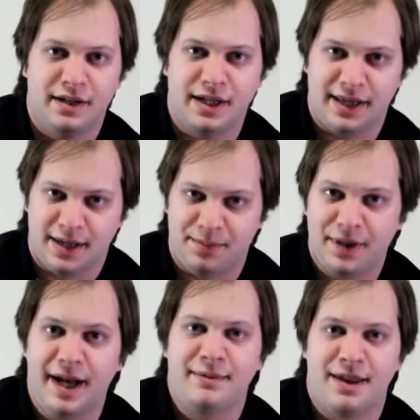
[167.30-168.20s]
get the
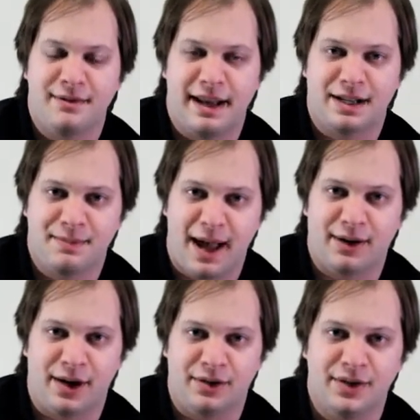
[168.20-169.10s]
applied mathematics
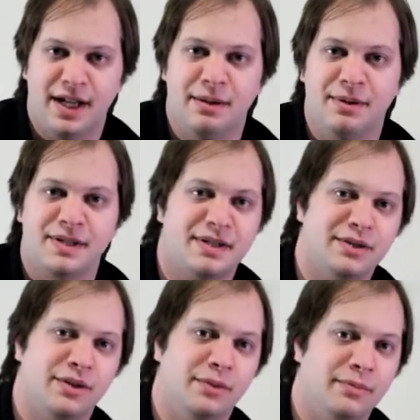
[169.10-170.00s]
background you need, but
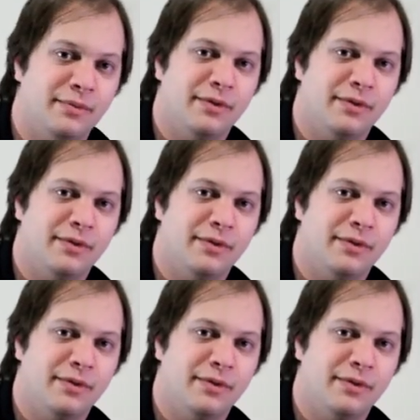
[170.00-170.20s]
still